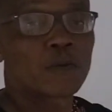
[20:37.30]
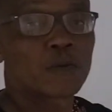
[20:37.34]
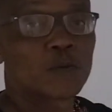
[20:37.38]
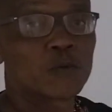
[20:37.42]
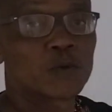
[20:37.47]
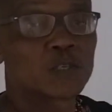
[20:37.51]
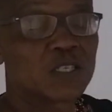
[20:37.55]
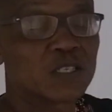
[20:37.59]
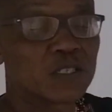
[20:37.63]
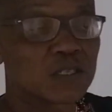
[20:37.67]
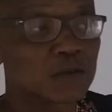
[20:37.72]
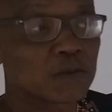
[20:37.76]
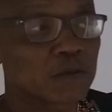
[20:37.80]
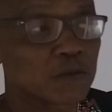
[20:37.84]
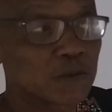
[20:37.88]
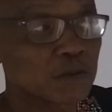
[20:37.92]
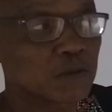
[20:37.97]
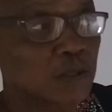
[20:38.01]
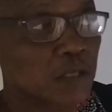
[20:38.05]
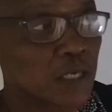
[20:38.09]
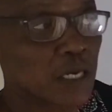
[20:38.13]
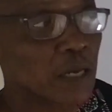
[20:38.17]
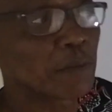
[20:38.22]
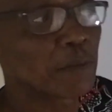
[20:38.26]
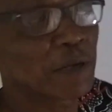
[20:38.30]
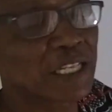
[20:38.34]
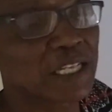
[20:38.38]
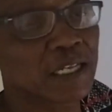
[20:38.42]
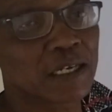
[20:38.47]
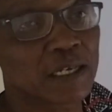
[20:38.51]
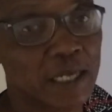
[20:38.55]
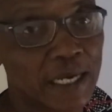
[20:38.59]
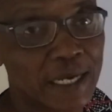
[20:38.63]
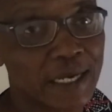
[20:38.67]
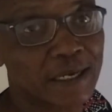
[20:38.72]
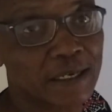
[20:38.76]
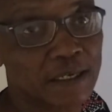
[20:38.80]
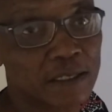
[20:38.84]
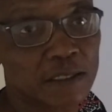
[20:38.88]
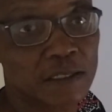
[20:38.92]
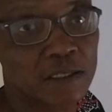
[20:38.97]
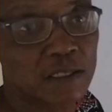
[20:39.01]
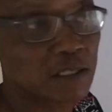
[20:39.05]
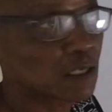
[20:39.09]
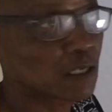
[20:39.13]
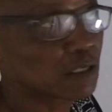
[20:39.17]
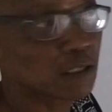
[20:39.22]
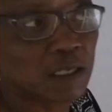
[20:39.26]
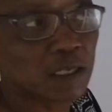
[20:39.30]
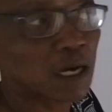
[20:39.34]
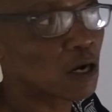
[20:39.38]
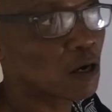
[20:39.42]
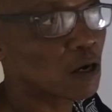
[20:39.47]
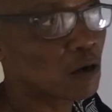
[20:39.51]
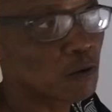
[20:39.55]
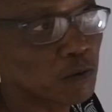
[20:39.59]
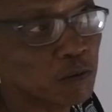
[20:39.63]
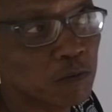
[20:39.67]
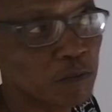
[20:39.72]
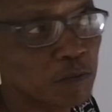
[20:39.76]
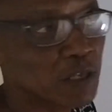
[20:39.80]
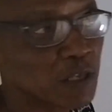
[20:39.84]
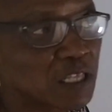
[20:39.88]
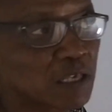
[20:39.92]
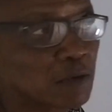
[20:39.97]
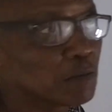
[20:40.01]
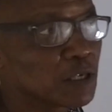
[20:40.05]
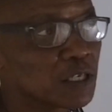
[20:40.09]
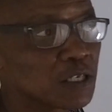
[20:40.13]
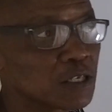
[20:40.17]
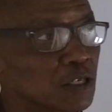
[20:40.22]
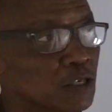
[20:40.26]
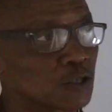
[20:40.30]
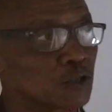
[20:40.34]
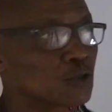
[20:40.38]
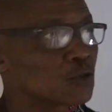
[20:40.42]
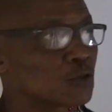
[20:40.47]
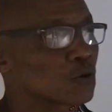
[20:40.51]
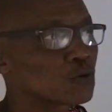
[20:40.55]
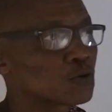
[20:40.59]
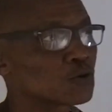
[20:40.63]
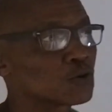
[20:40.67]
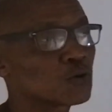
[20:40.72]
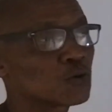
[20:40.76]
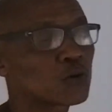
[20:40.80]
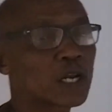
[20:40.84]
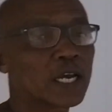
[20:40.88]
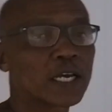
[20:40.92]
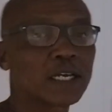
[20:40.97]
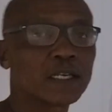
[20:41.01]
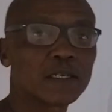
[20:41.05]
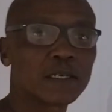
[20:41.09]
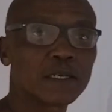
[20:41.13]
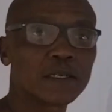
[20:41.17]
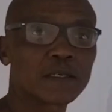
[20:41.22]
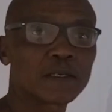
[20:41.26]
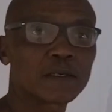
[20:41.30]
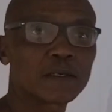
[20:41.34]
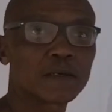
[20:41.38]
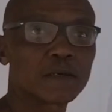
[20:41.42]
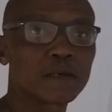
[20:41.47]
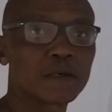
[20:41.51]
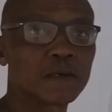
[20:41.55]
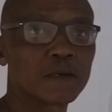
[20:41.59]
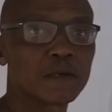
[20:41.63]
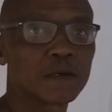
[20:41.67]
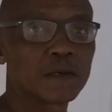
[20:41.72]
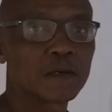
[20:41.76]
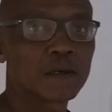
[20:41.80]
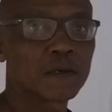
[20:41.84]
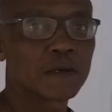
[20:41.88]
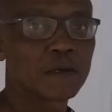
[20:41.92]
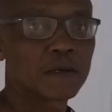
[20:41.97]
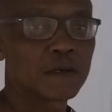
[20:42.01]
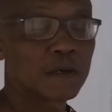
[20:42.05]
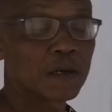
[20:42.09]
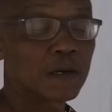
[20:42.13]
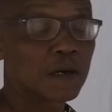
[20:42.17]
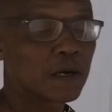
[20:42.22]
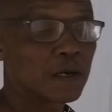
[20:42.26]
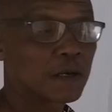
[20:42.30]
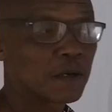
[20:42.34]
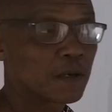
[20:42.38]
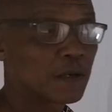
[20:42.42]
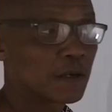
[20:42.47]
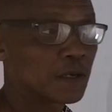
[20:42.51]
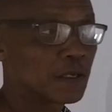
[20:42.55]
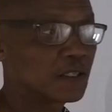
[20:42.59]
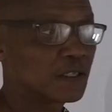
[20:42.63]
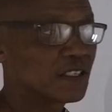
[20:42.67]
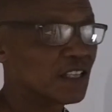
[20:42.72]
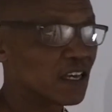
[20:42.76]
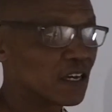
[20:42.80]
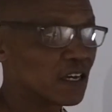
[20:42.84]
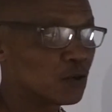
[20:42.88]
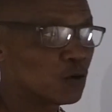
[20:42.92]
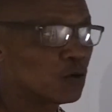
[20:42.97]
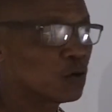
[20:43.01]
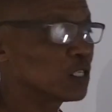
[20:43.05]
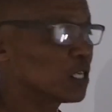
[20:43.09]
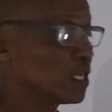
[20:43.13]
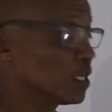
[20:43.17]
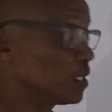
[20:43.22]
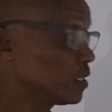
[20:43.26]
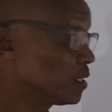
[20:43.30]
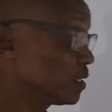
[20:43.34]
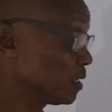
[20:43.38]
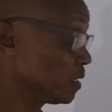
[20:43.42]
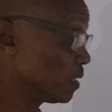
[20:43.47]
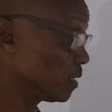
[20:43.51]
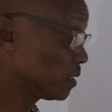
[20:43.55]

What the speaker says: which is capital N. It's just how mathematics chose to write it. It's their notation,